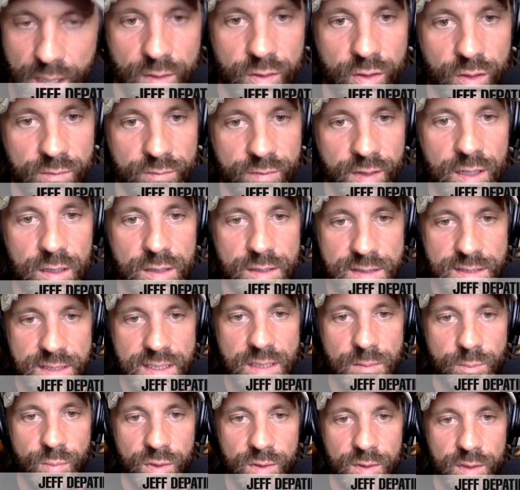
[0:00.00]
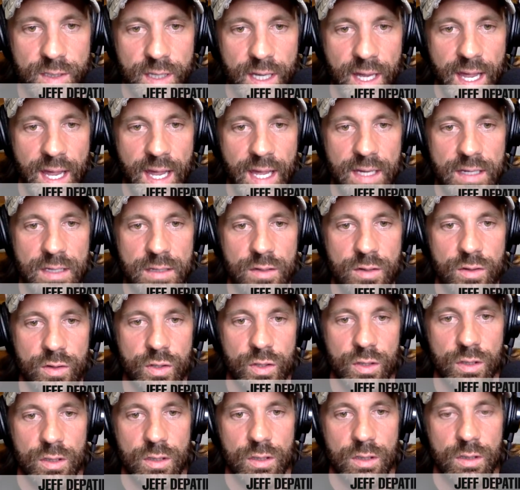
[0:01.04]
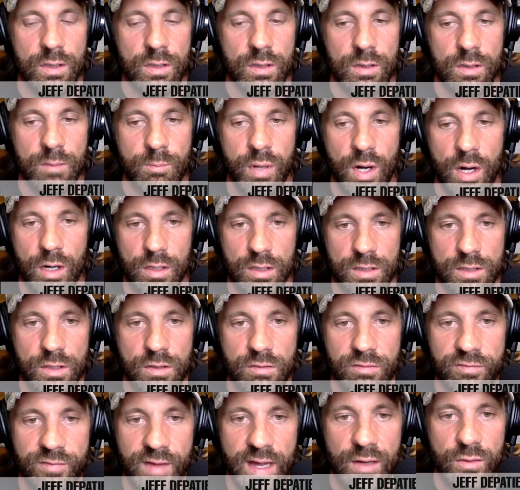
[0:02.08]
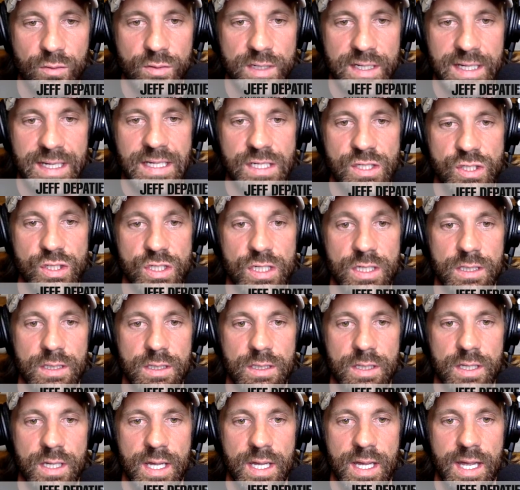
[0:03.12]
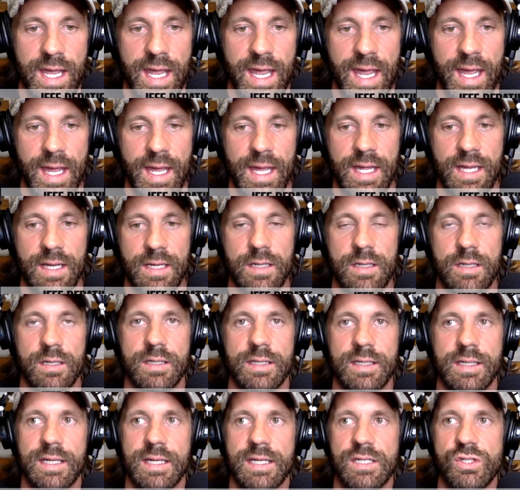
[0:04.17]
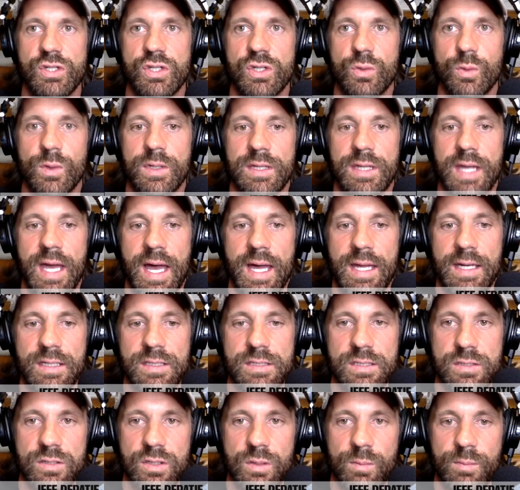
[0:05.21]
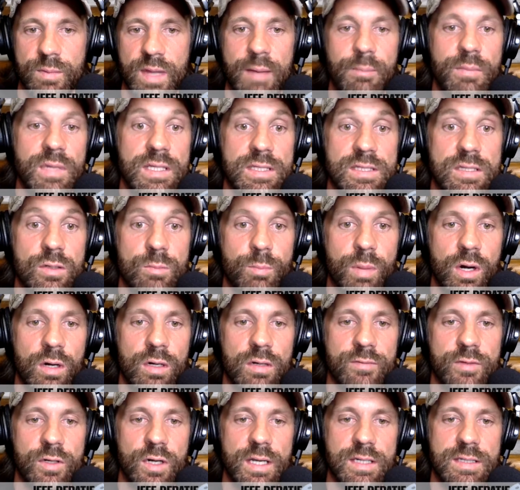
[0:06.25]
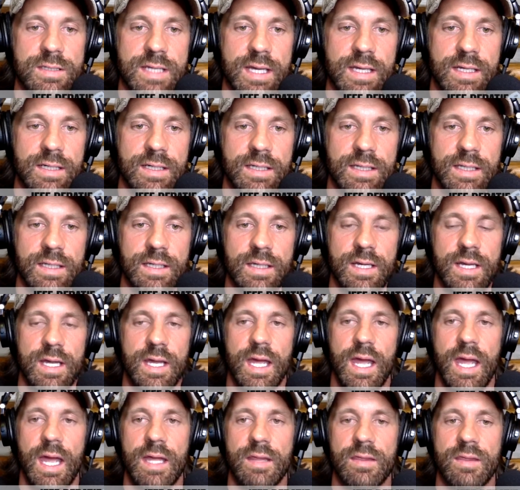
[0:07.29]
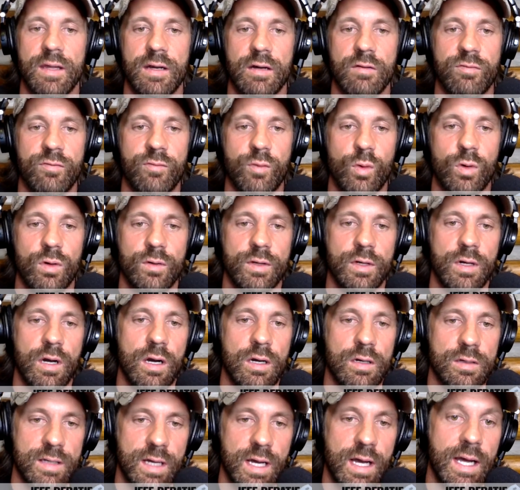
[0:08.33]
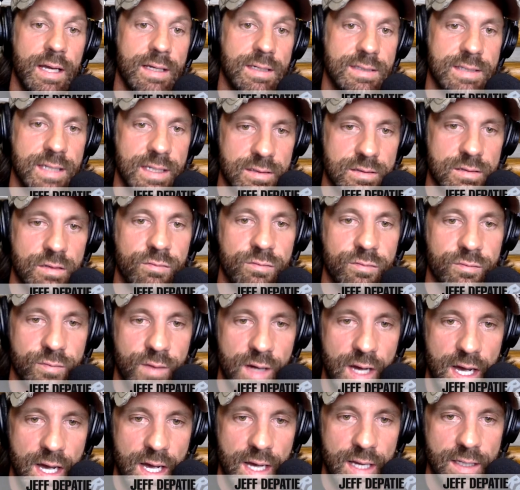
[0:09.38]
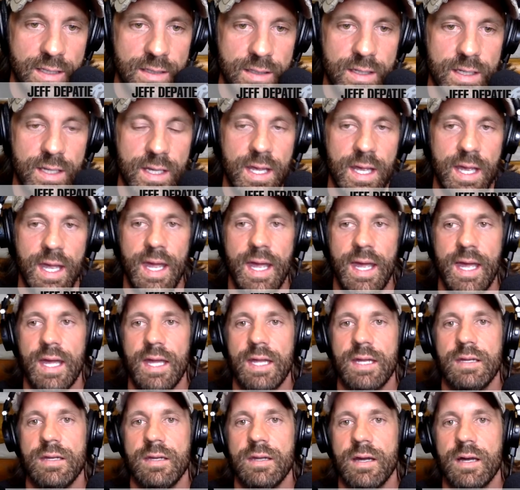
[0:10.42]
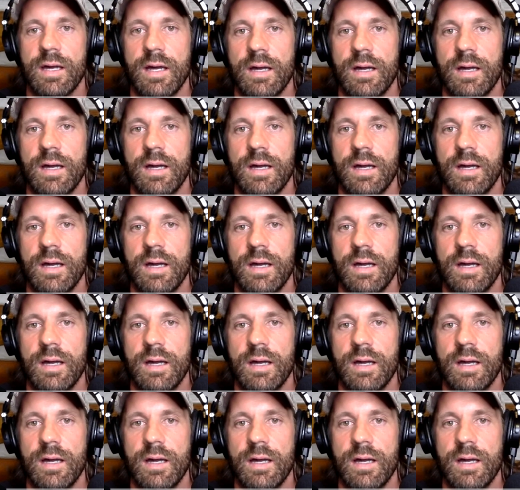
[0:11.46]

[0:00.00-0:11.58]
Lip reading: they're very deep and they're part of your foundation. And the issue with that is that means they're part of your identity, and therefore they're hard to identify. And